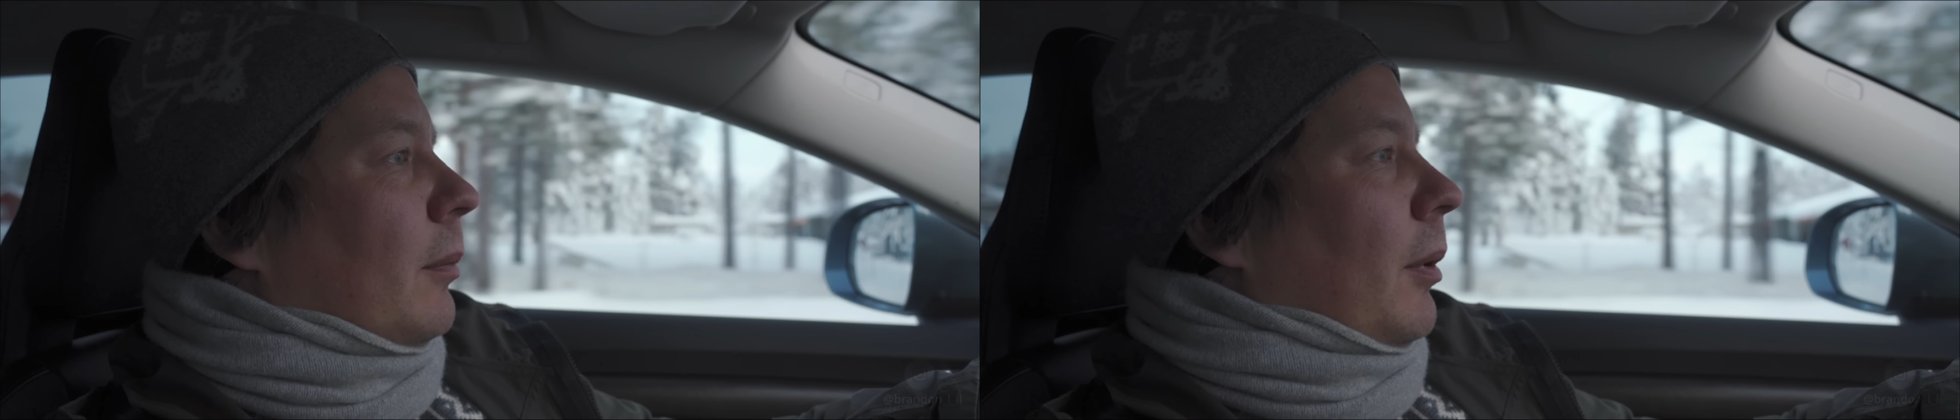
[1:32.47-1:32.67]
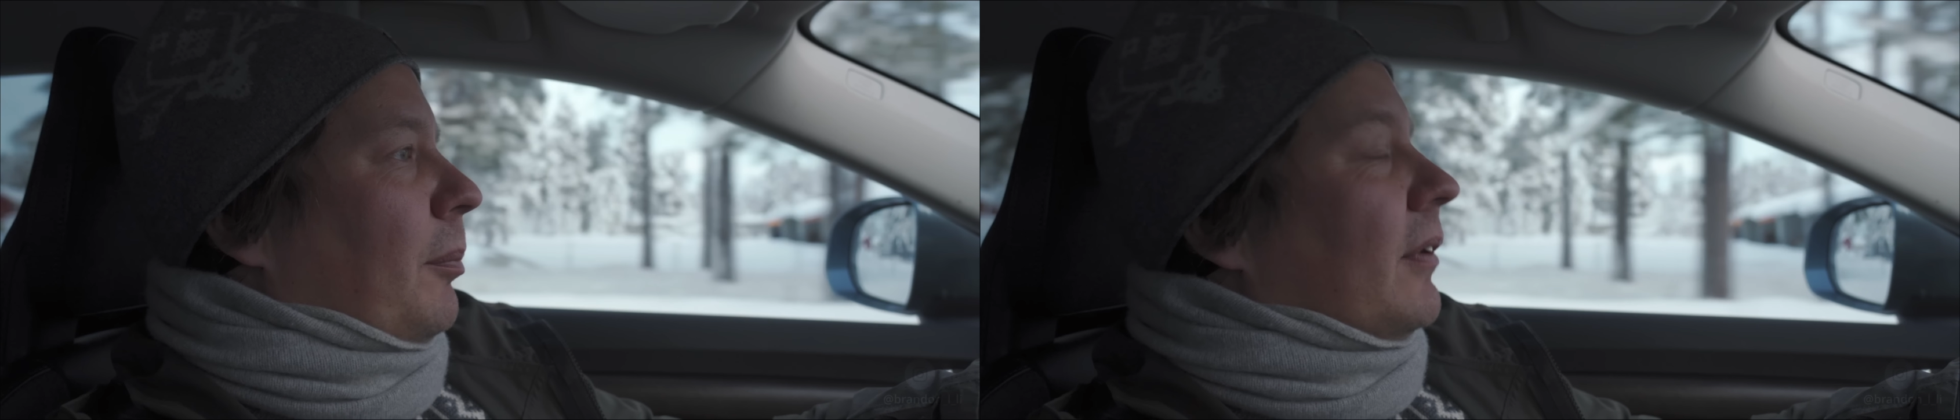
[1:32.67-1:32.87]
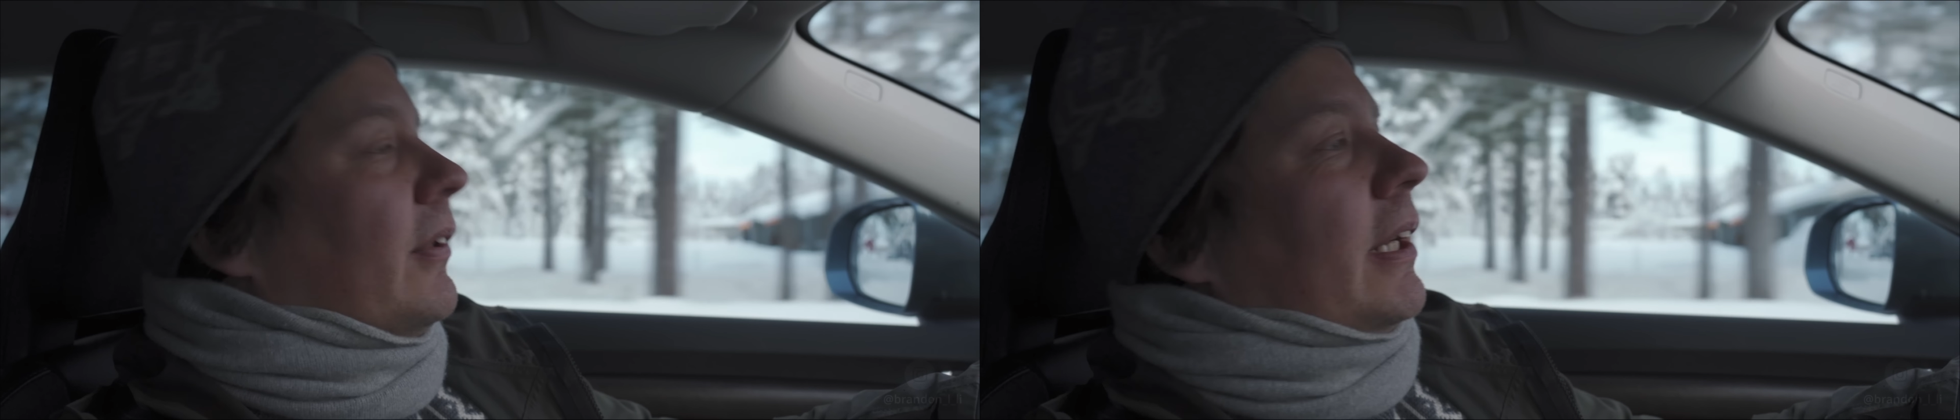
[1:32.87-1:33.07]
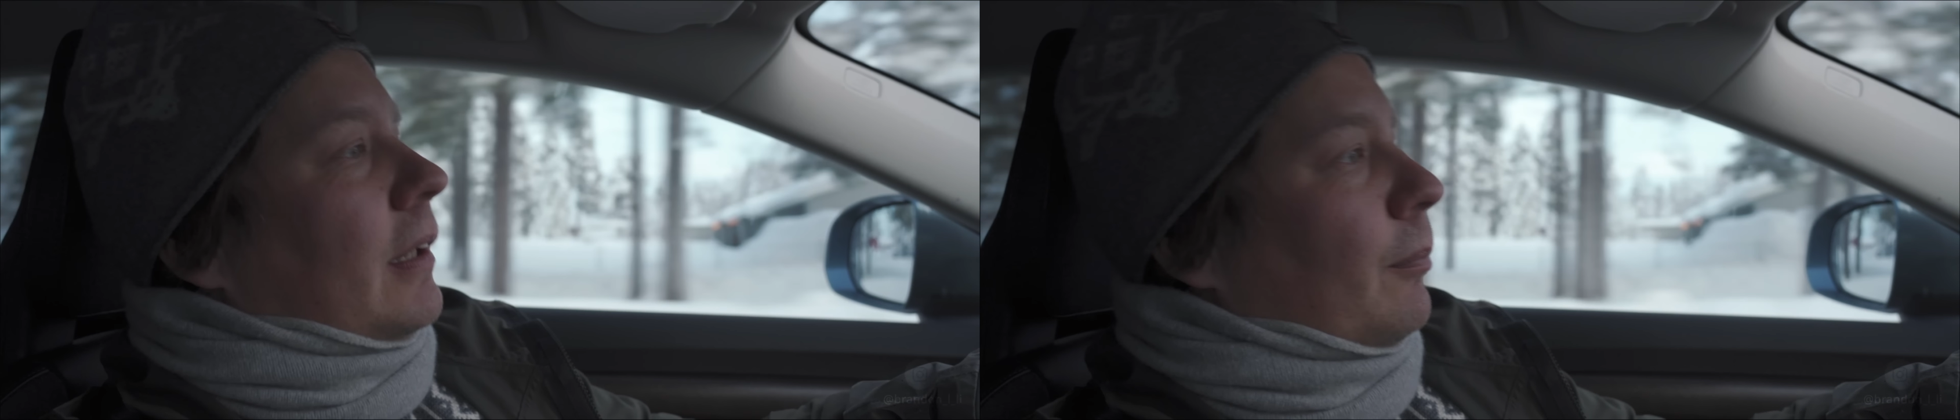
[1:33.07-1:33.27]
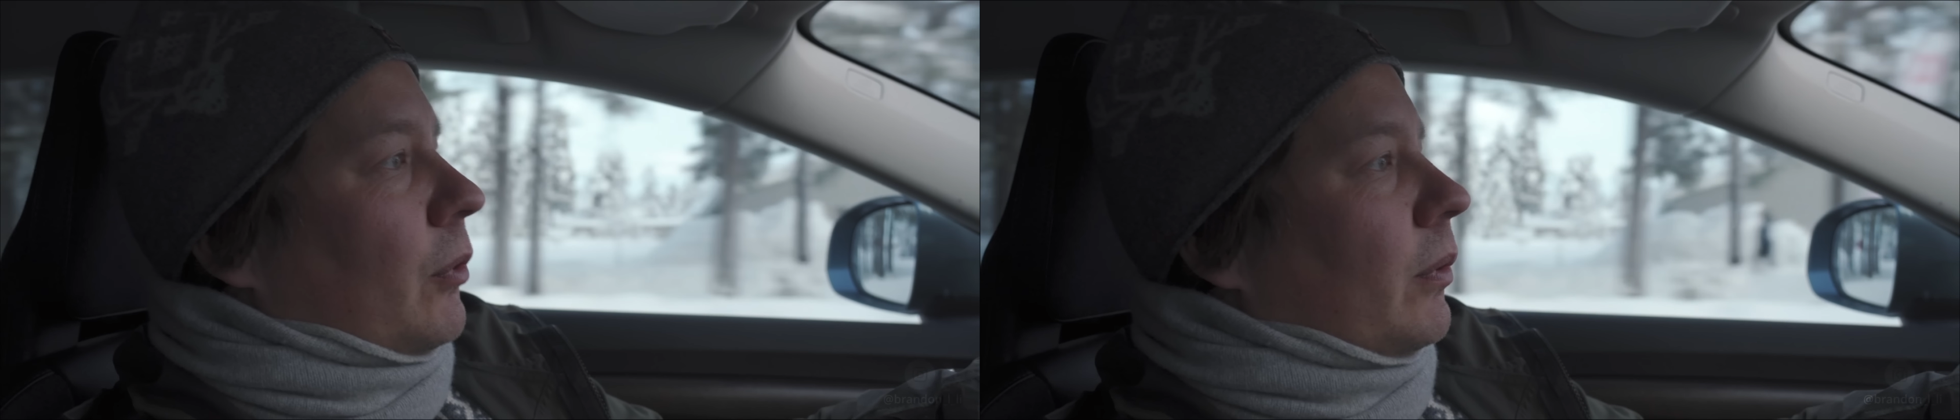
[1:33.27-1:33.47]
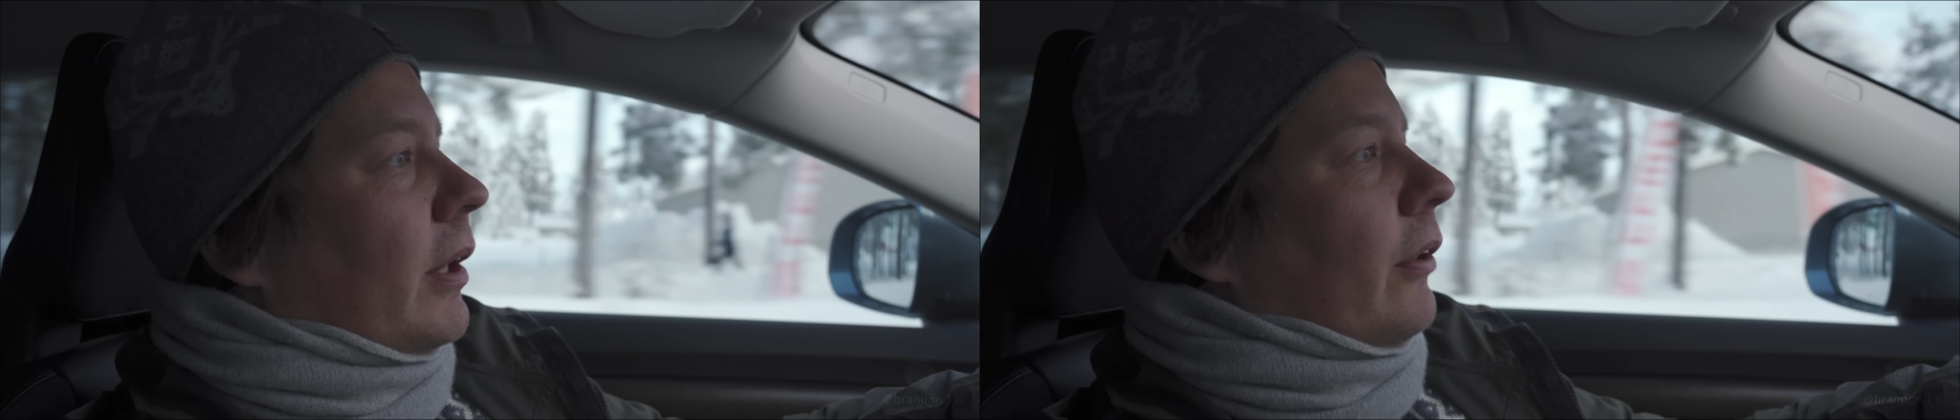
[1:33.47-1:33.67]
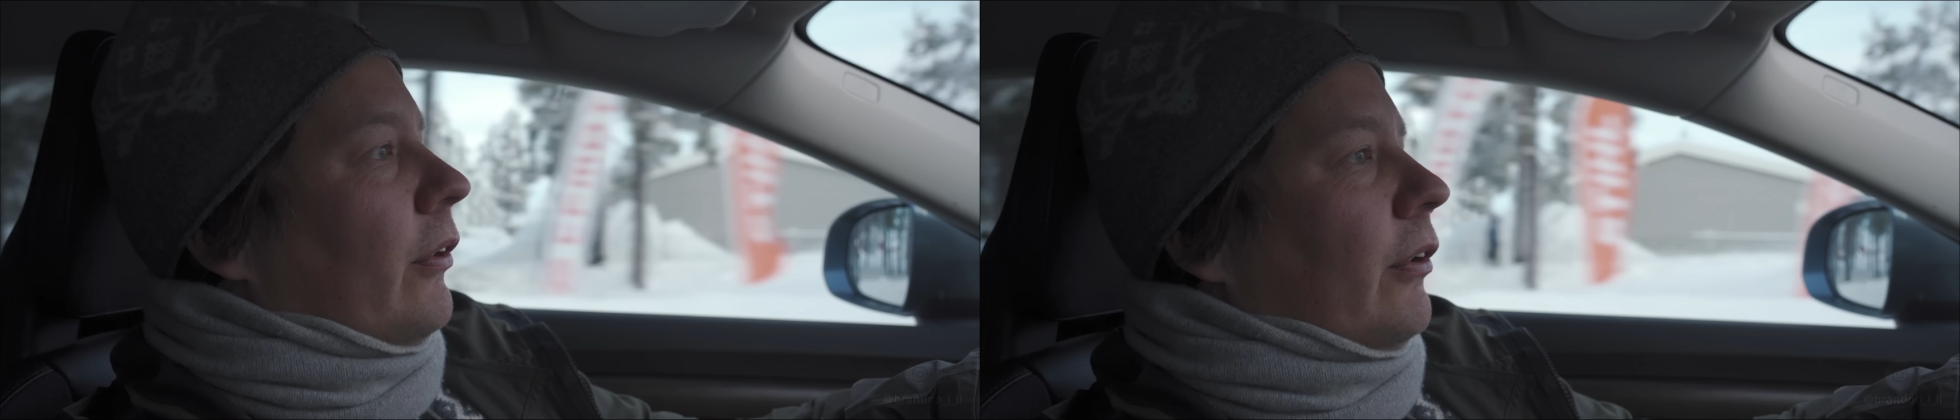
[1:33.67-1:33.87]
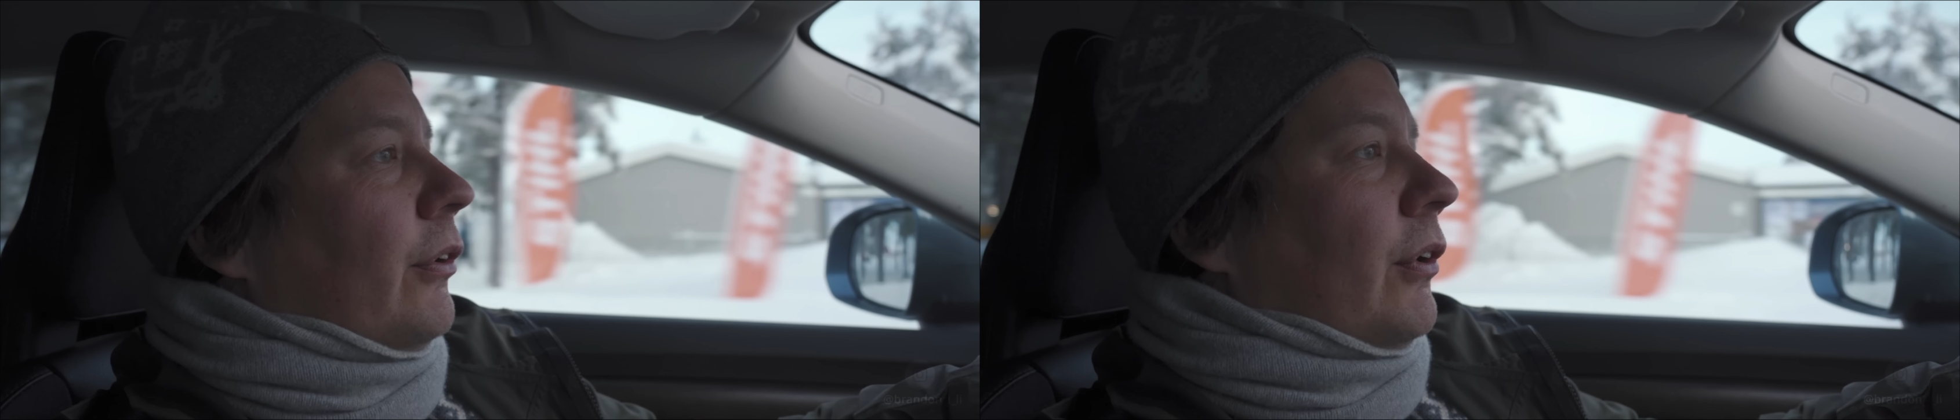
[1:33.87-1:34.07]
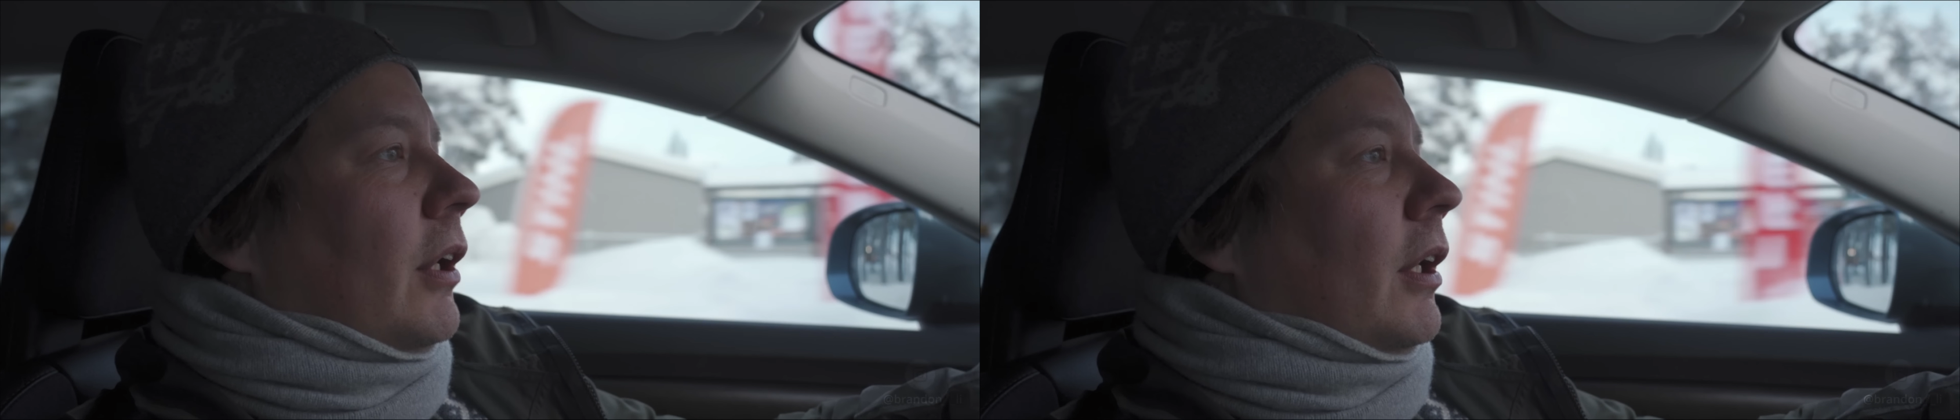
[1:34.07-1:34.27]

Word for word: them up and take them to their herd.